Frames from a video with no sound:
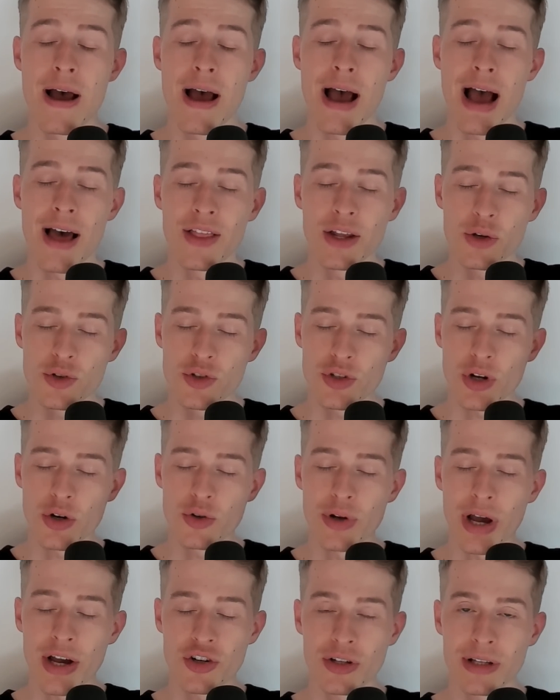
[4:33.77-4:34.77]
And then you start
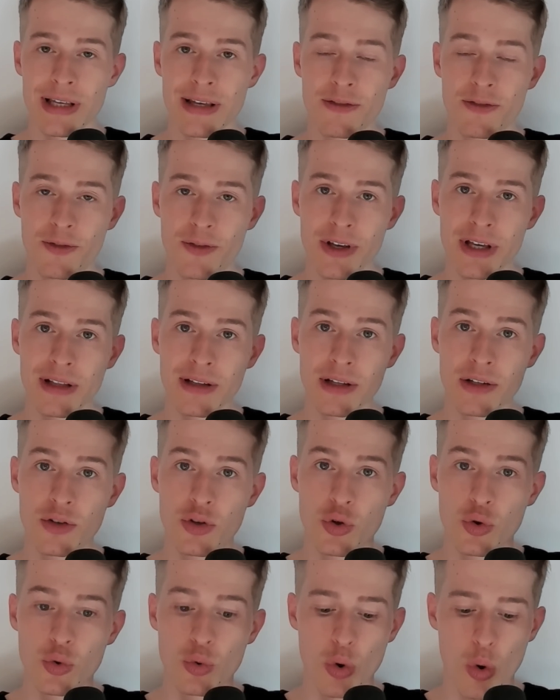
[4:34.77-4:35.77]
to actually feel
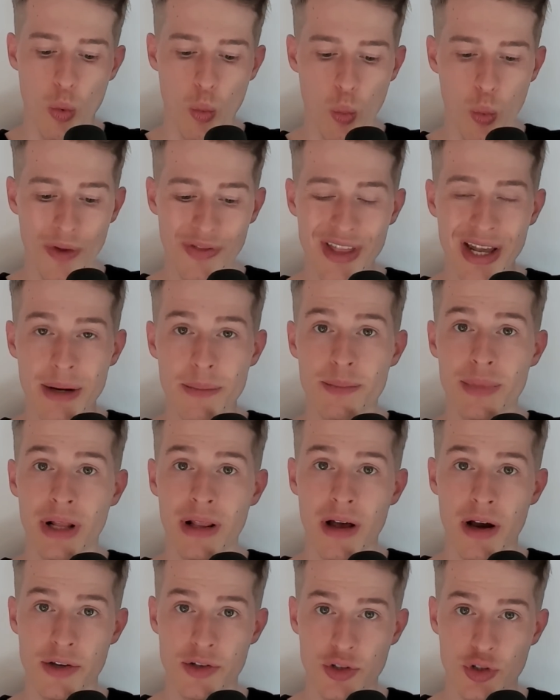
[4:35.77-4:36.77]
into what that
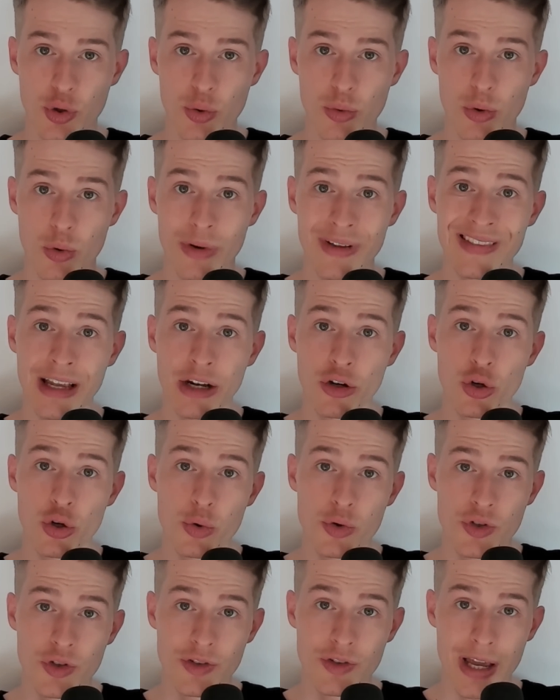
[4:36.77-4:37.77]
implies to you in that new
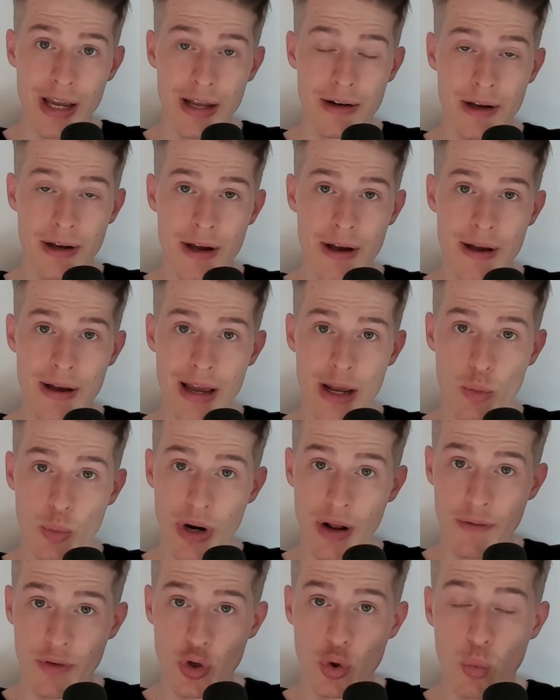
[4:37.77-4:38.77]
state, in
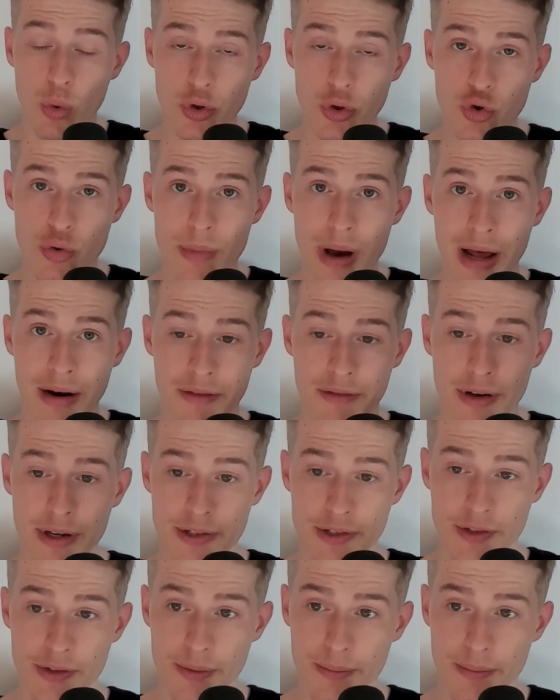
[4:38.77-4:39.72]
whatever you want to manifest.